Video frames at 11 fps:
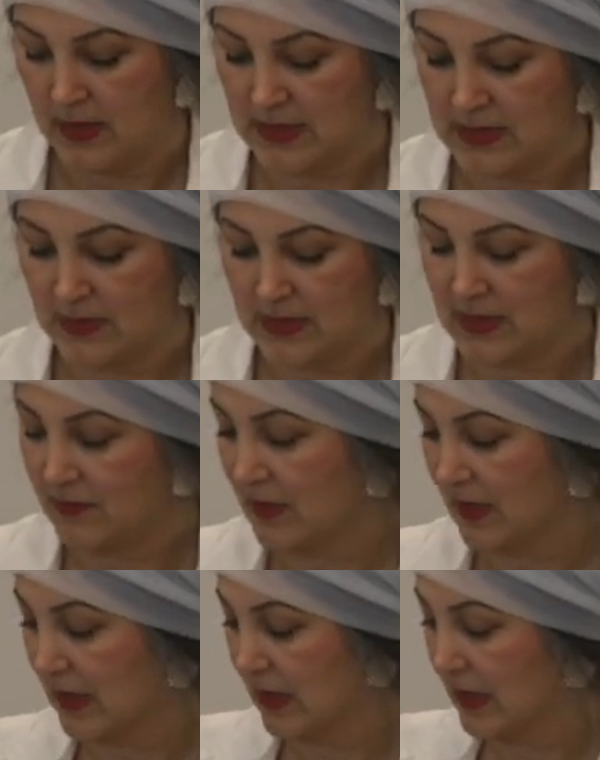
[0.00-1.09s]

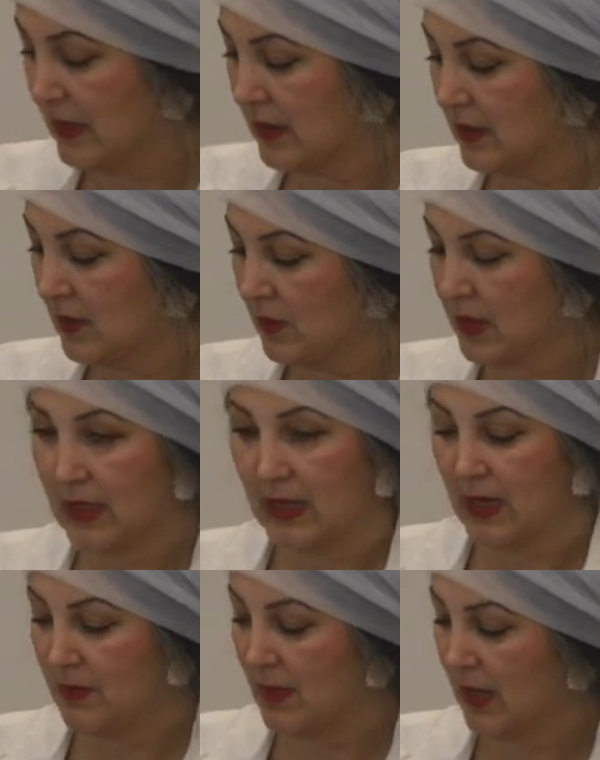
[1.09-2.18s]
Specifically the way that
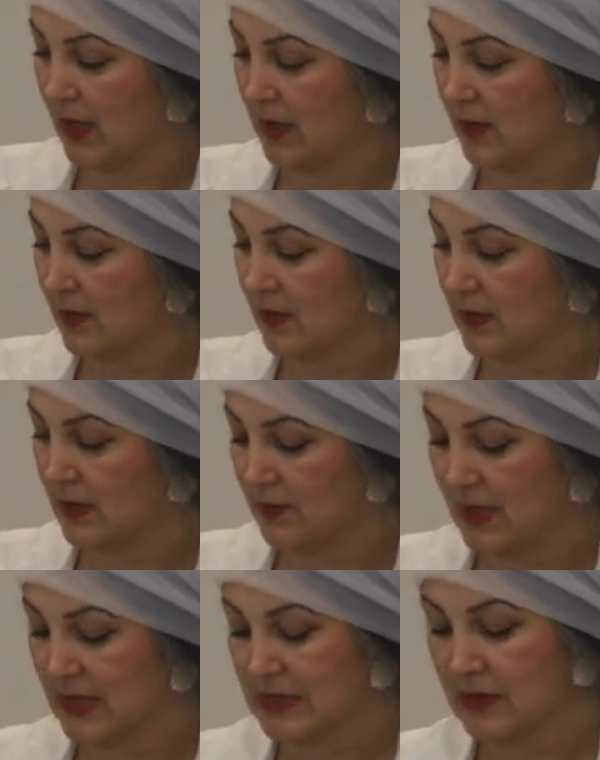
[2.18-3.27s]
I make it
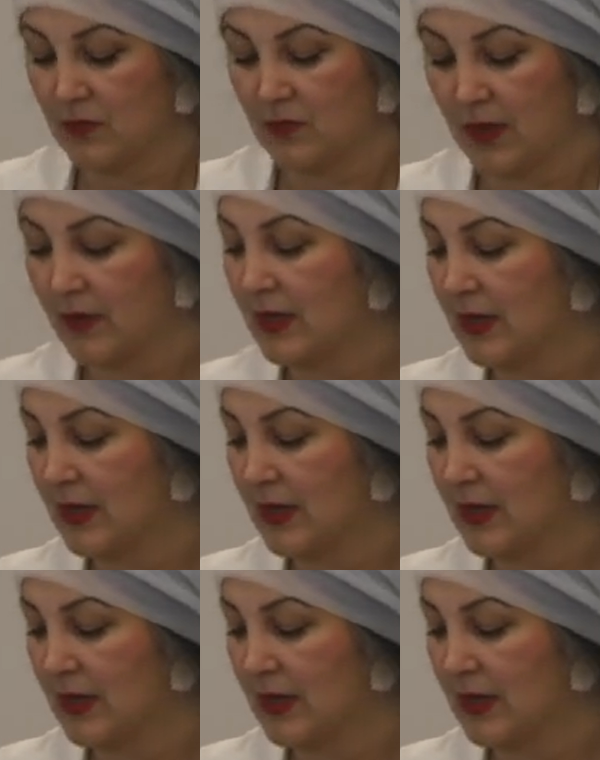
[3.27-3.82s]
makes it very